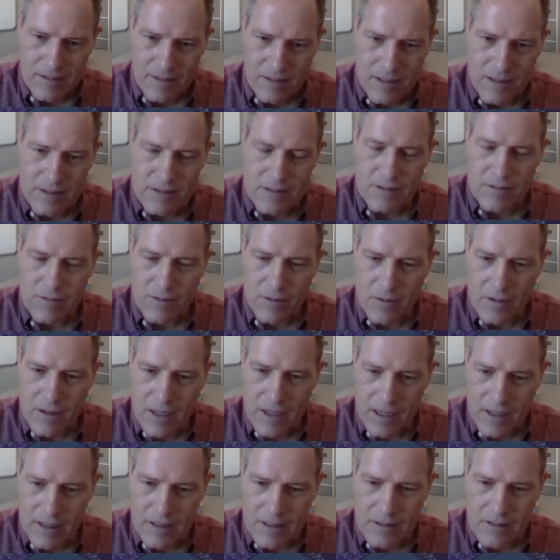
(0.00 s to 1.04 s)
It's
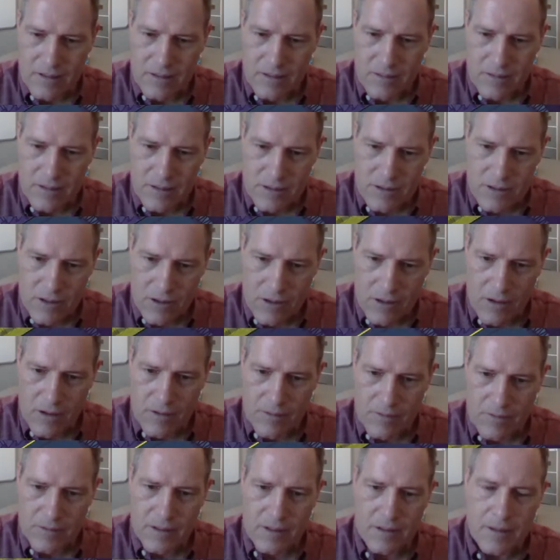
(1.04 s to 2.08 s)
connected to a
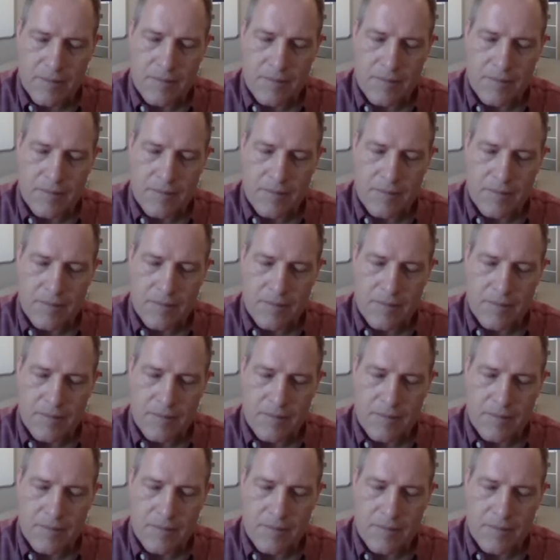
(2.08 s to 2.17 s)
shaft,